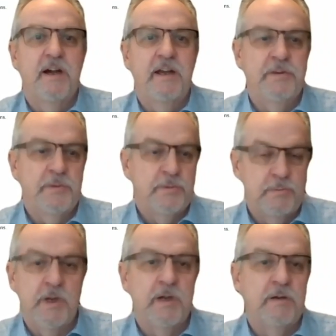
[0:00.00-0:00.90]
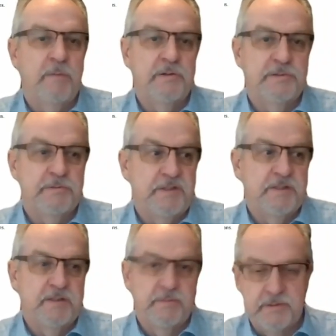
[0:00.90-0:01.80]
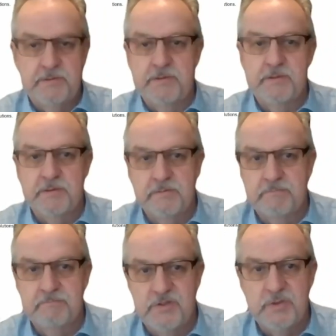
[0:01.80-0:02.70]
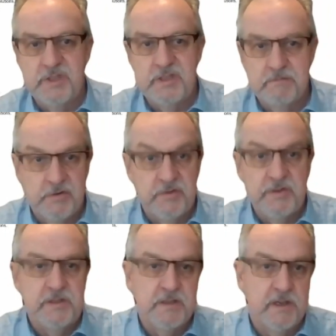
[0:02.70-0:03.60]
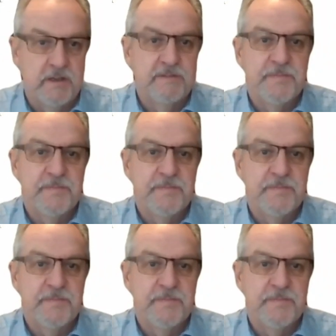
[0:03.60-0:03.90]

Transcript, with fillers: and it all will go onto a system that was installed 20, 30 years ago.